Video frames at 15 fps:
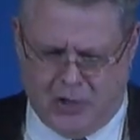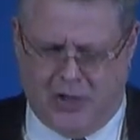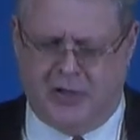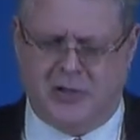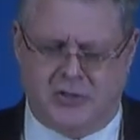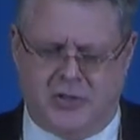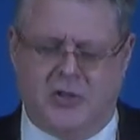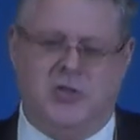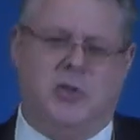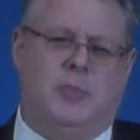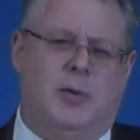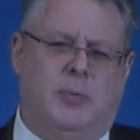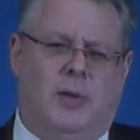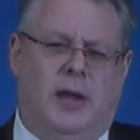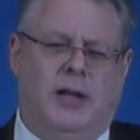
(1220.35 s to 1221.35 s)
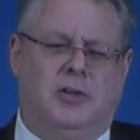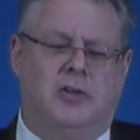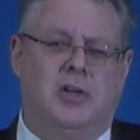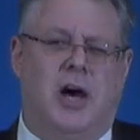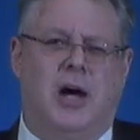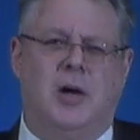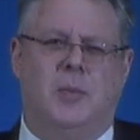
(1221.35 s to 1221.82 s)
all these things that people like to
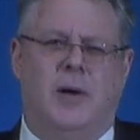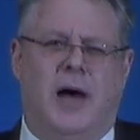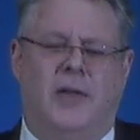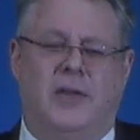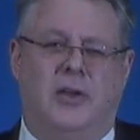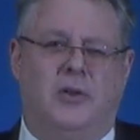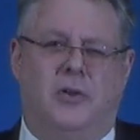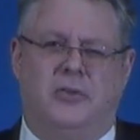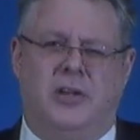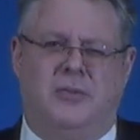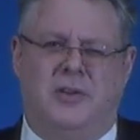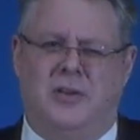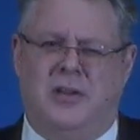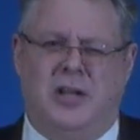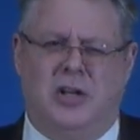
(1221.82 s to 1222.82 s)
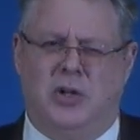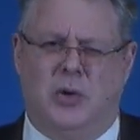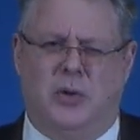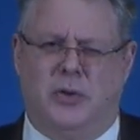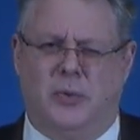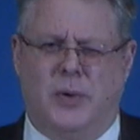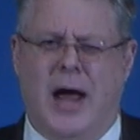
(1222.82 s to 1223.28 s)
talk about, those have nothing to do
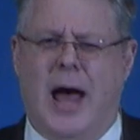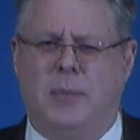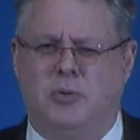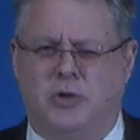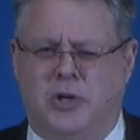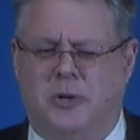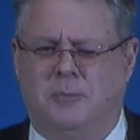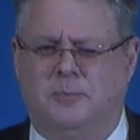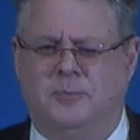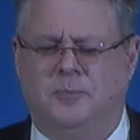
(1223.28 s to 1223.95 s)
with the rapture.